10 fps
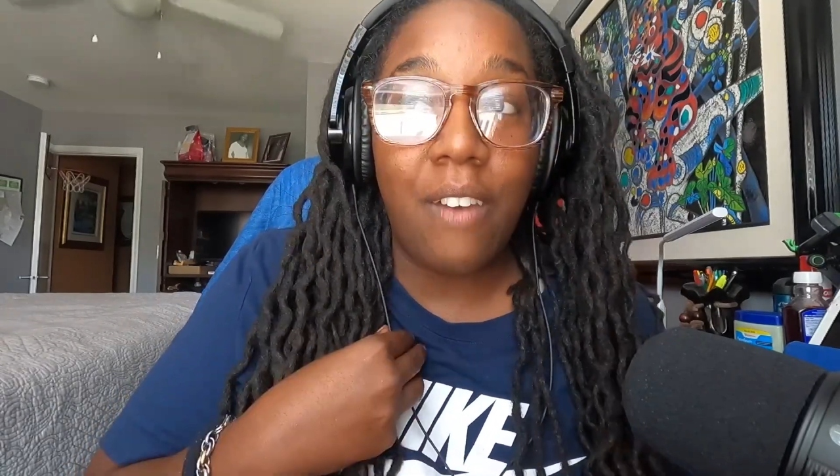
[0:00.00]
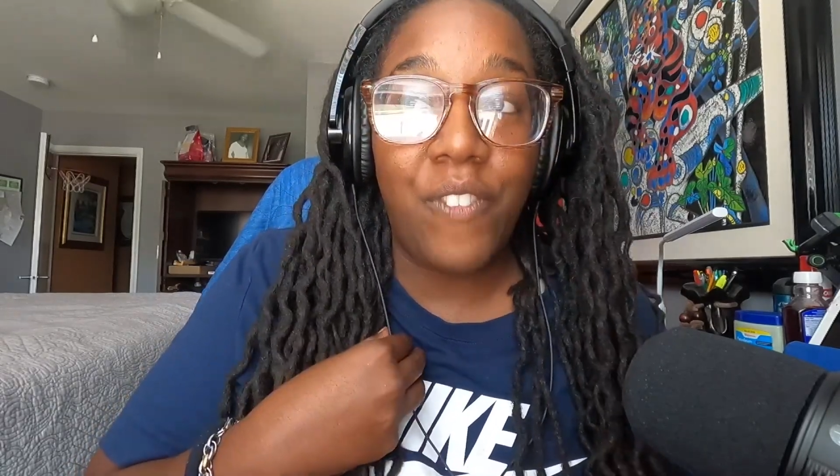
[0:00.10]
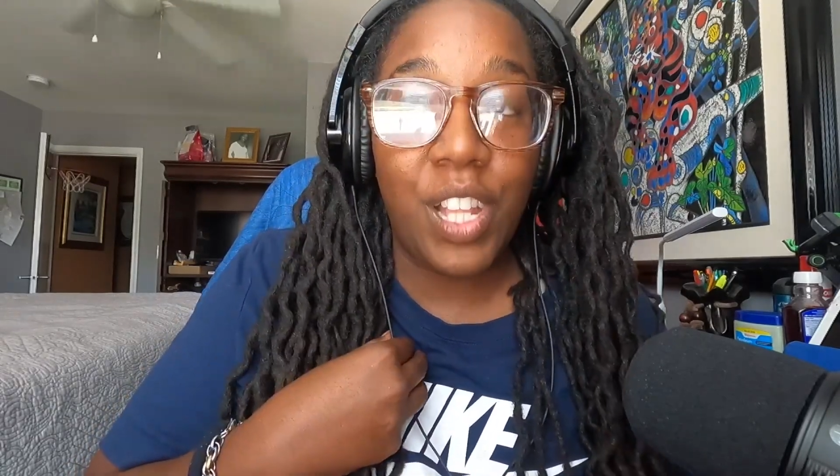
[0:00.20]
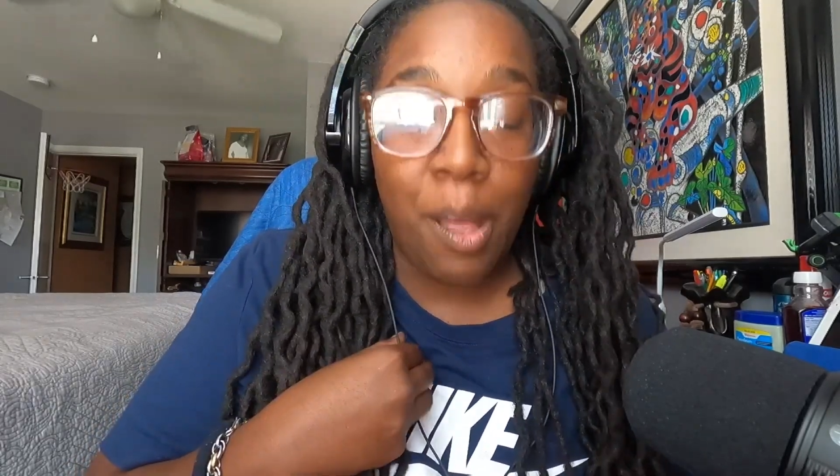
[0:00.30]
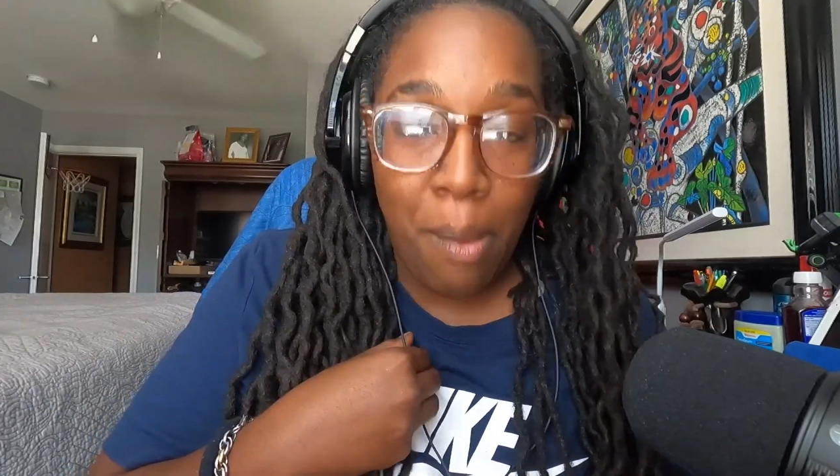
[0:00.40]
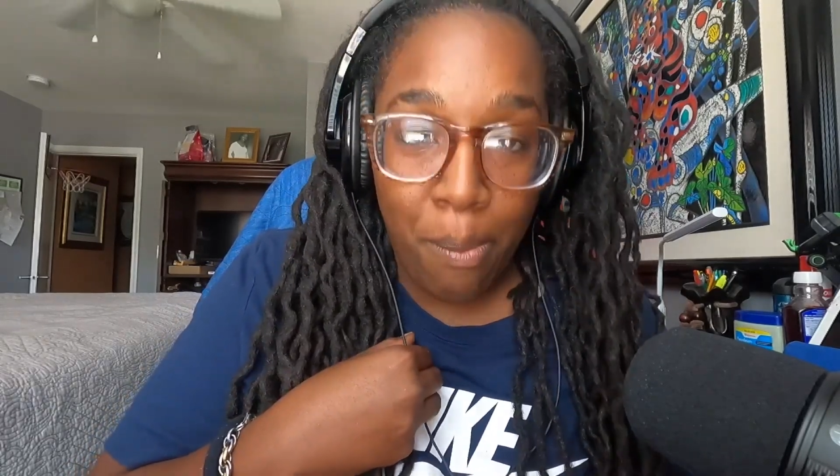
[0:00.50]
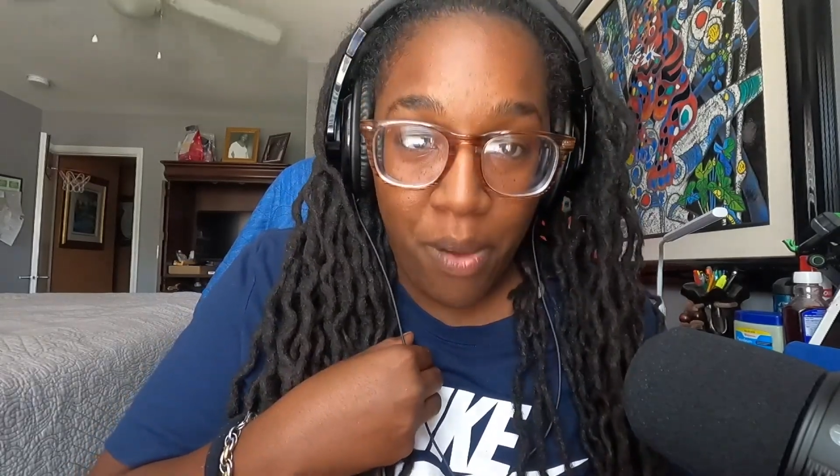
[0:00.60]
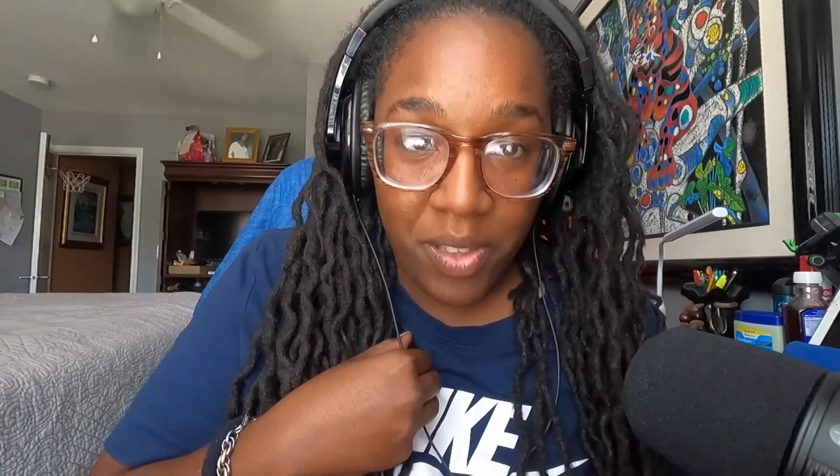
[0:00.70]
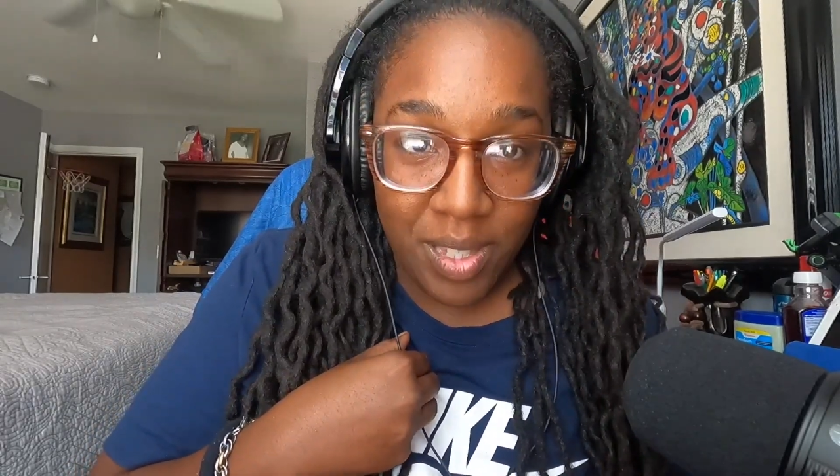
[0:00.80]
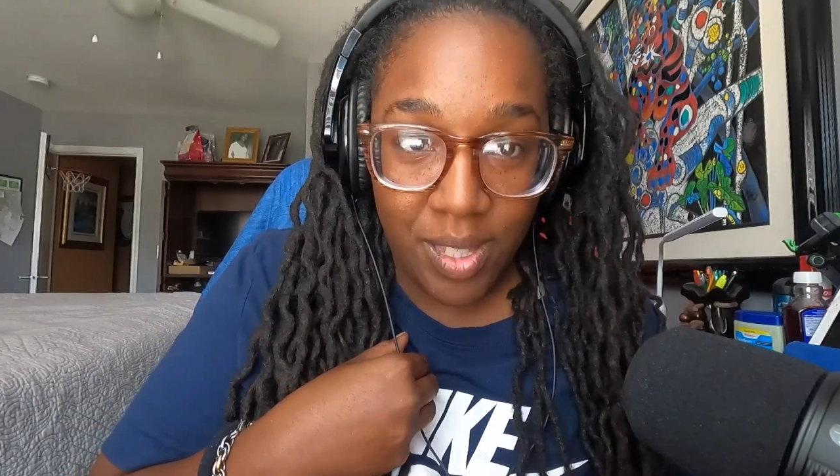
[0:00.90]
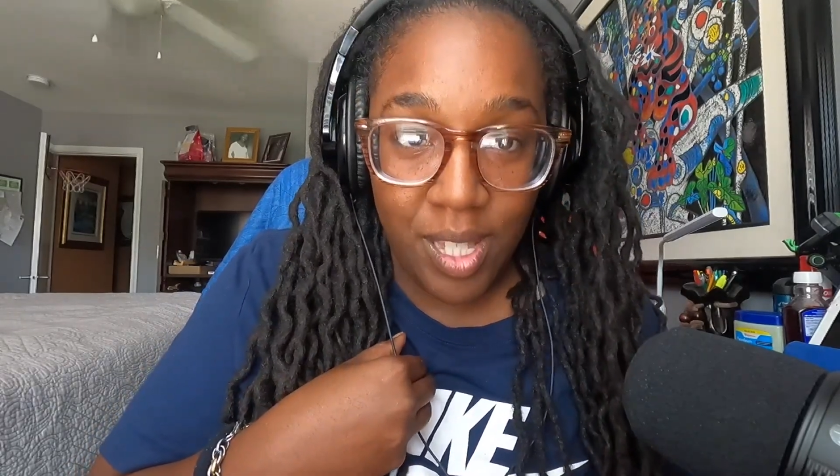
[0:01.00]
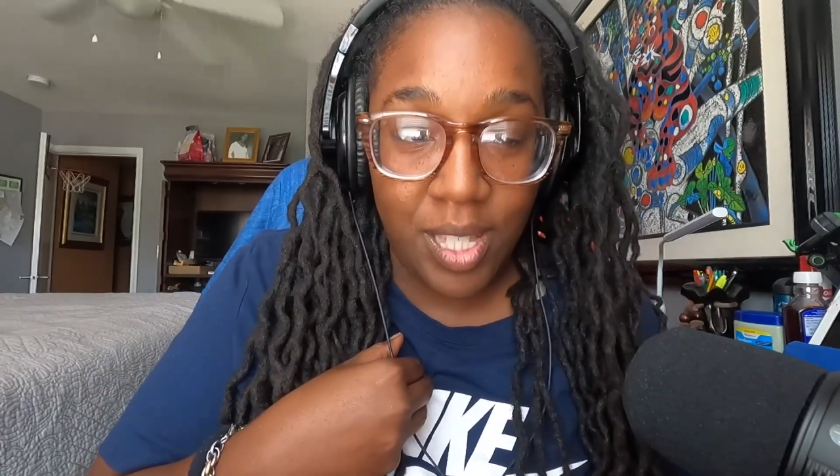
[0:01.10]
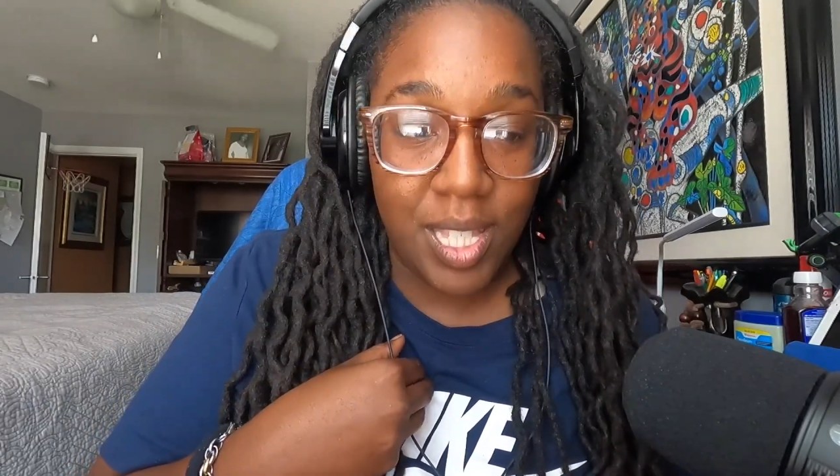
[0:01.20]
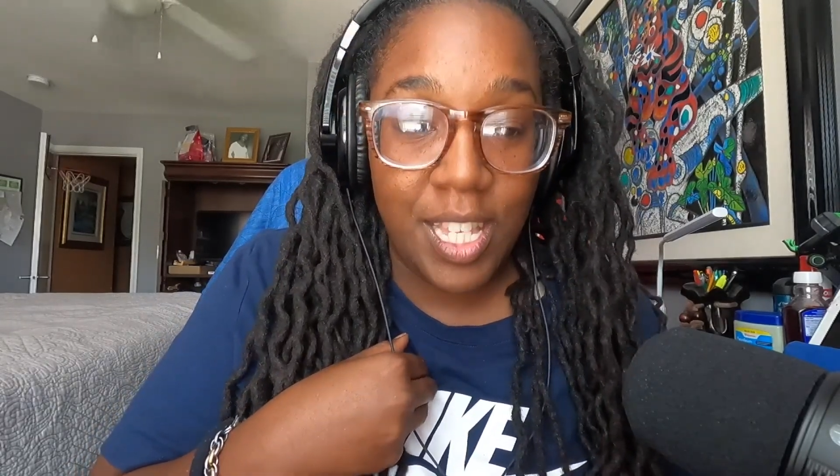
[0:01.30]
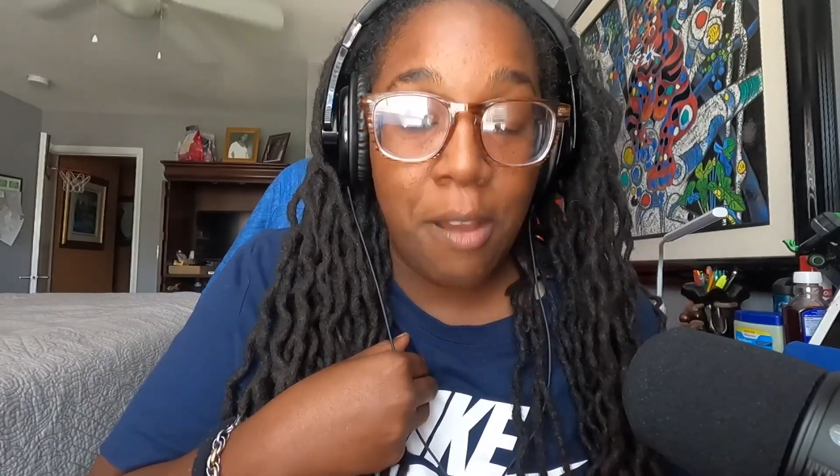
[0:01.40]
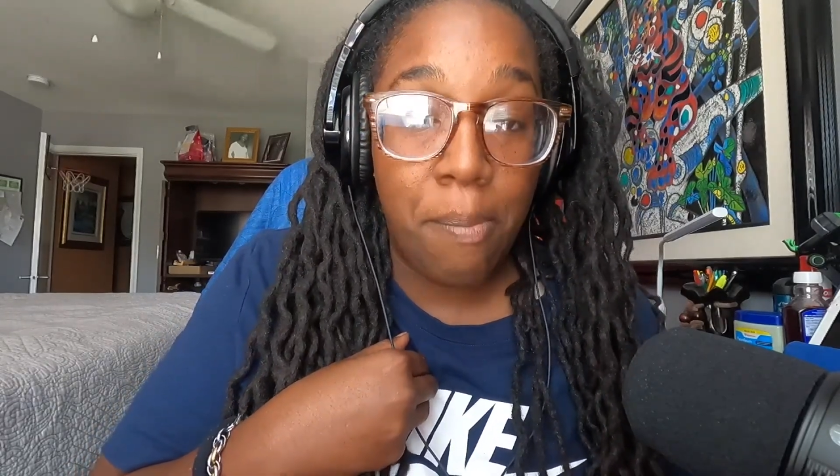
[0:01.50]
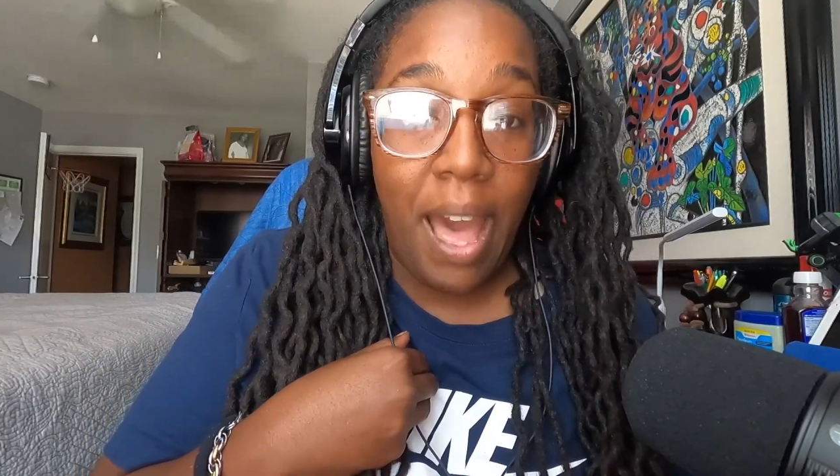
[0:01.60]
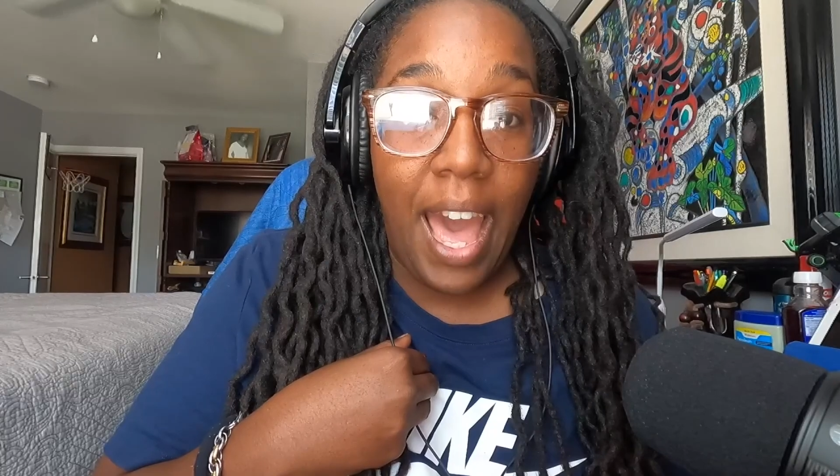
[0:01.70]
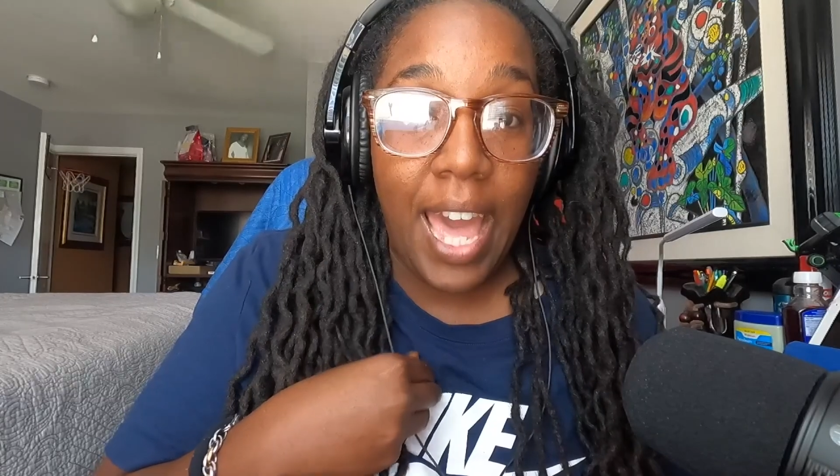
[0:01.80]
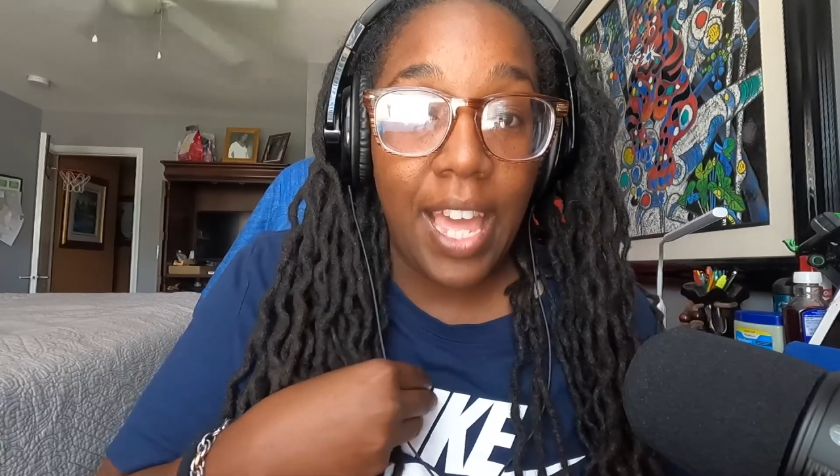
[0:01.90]
I feel like my brothers and sisters
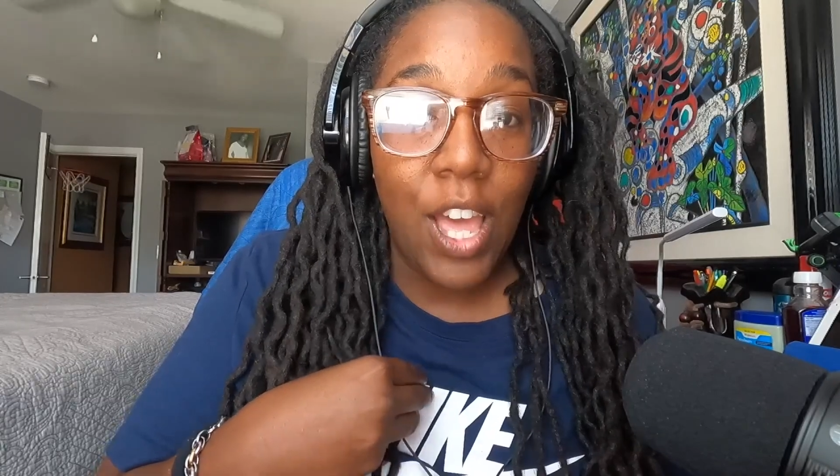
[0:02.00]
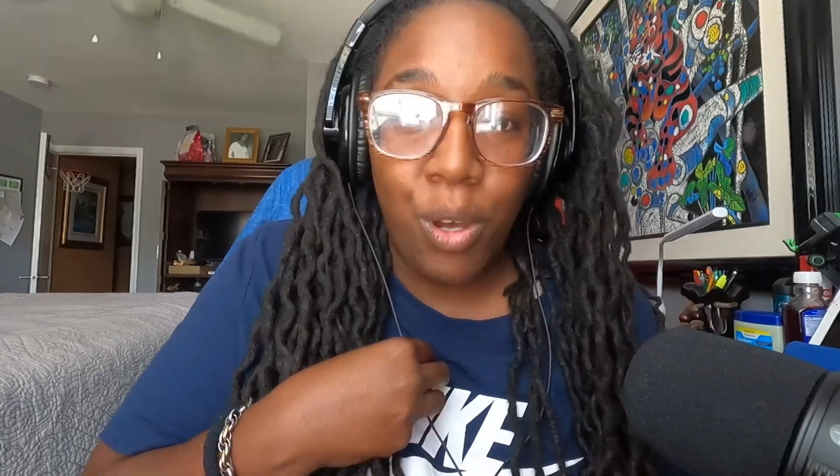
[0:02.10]
nearby